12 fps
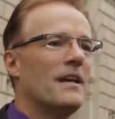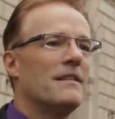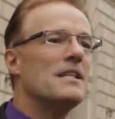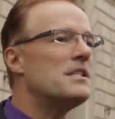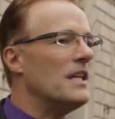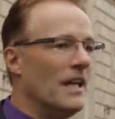
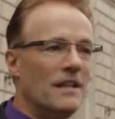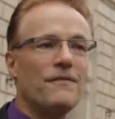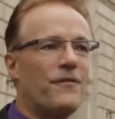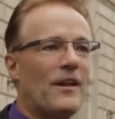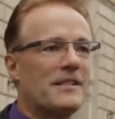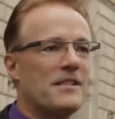This
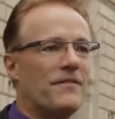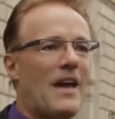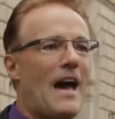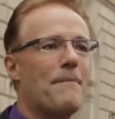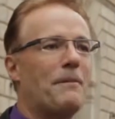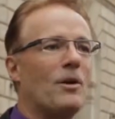influx of
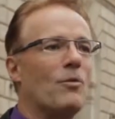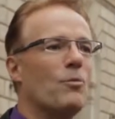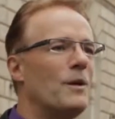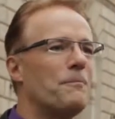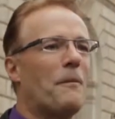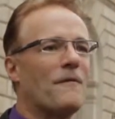capital
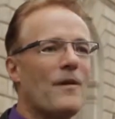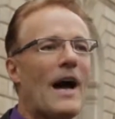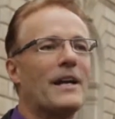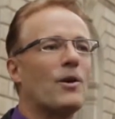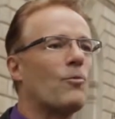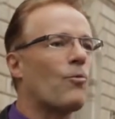would
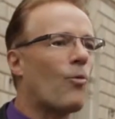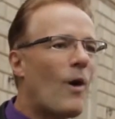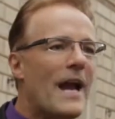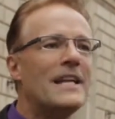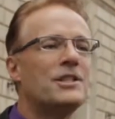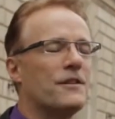provide a
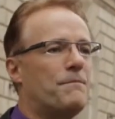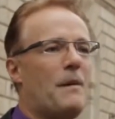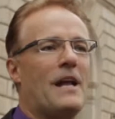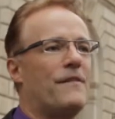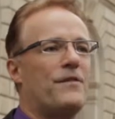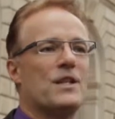range of
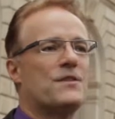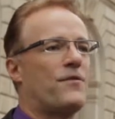benefits,